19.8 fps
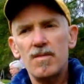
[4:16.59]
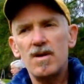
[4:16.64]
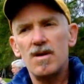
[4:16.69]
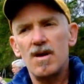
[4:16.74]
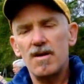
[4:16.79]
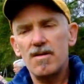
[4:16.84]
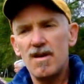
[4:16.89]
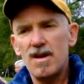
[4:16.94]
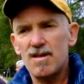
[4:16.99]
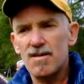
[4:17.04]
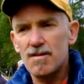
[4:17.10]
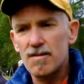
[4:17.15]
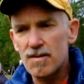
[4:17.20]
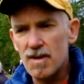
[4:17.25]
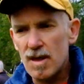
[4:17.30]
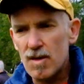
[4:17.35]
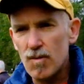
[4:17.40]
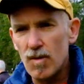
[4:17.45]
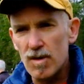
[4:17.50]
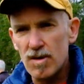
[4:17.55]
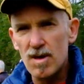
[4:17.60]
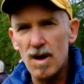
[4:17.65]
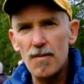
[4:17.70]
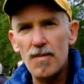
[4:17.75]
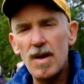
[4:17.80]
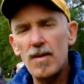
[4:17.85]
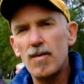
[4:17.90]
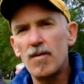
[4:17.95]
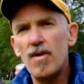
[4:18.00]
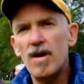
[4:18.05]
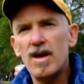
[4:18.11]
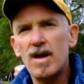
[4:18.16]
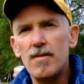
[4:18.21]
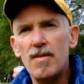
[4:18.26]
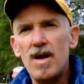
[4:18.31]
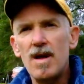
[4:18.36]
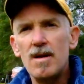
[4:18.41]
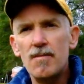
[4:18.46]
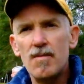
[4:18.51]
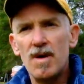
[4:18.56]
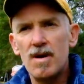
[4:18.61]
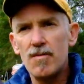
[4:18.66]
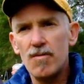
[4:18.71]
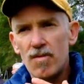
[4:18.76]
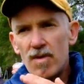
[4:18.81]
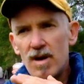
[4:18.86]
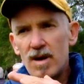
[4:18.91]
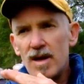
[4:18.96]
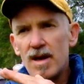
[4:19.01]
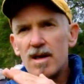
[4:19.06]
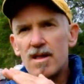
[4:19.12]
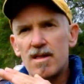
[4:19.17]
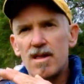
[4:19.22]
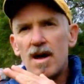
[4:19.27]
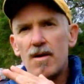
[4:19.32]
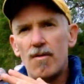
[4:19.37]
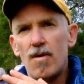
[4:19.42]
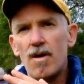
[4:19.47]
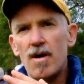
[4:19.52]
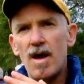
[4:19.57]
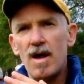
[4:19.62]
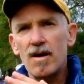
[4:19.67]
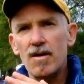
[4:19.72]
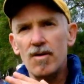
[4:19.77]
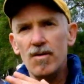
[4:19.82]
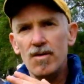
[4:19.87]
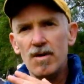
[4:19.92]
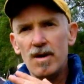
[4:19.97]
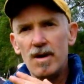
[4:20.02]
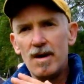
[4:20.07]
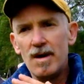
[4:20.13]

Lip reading: You know, that's what some people recommend, but really it's that rod angle.